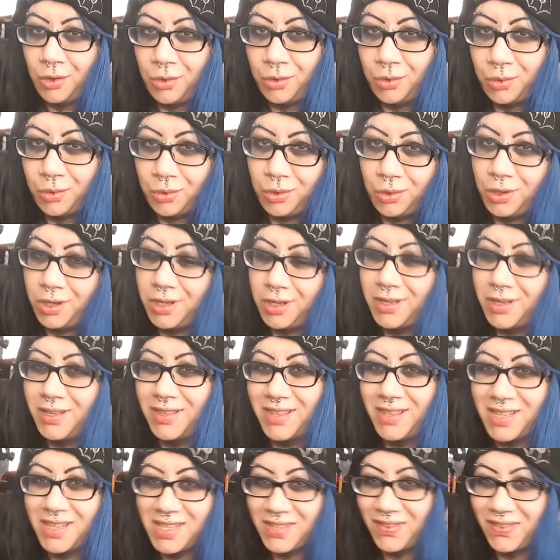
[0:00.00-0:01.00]
Whew,
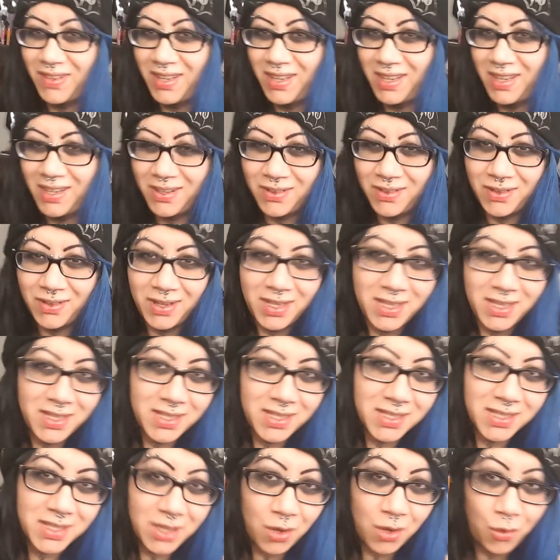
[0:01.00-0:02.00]
this video
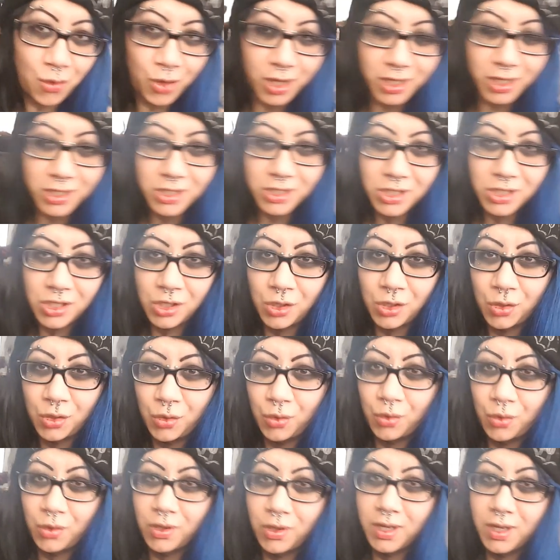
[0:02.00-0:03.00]
is going
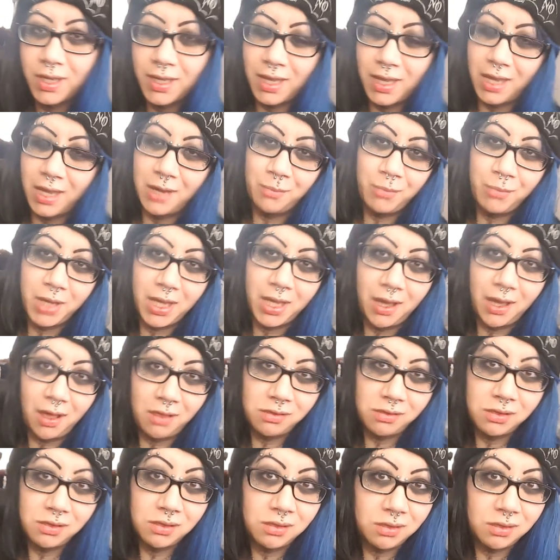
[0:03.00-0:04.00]
to gain me a
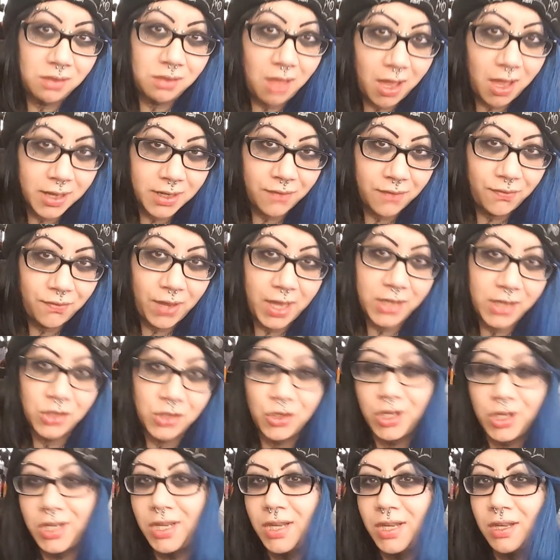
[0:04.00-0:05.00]
lot of
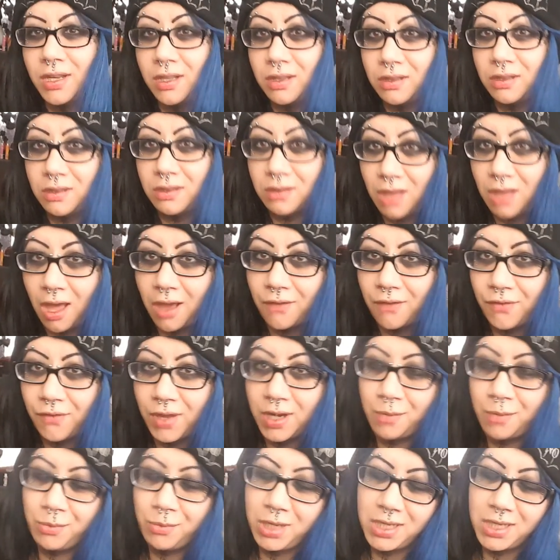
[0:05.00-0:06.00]
hatred and a lot of
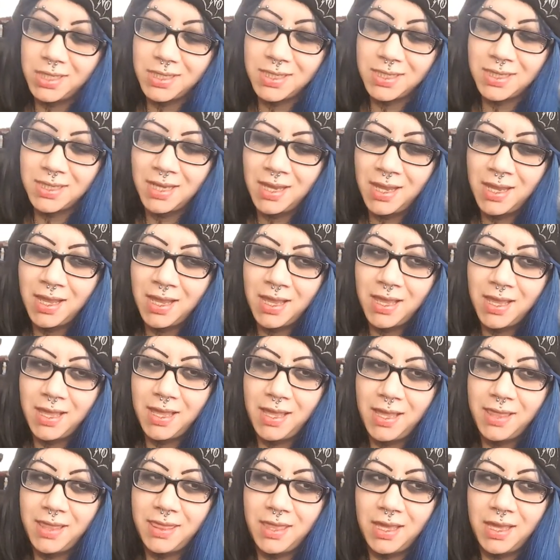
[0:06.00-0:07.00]
enemies.
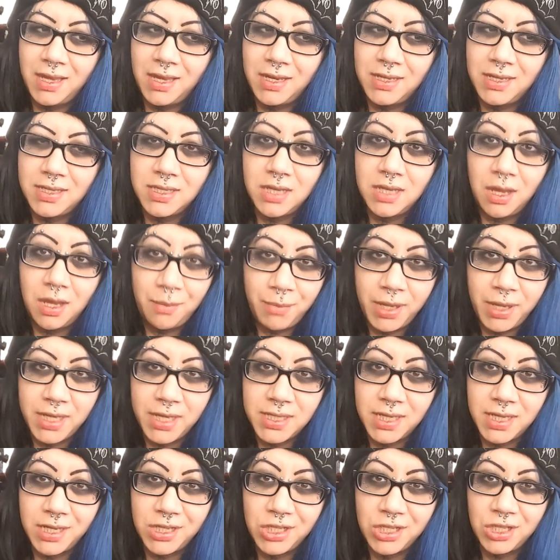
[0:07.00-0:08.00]
That is not my
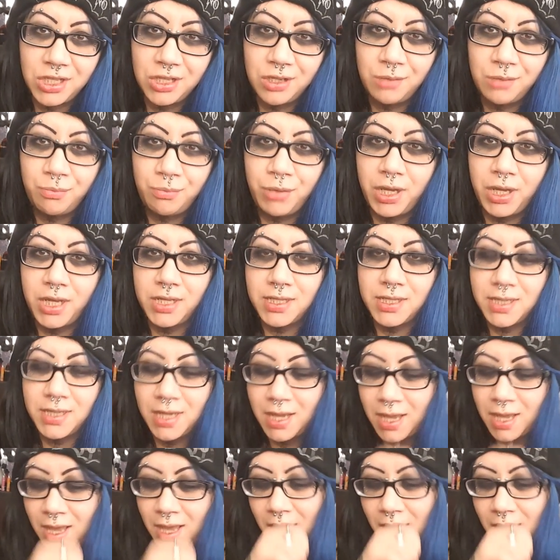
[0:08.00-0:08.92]
intention, but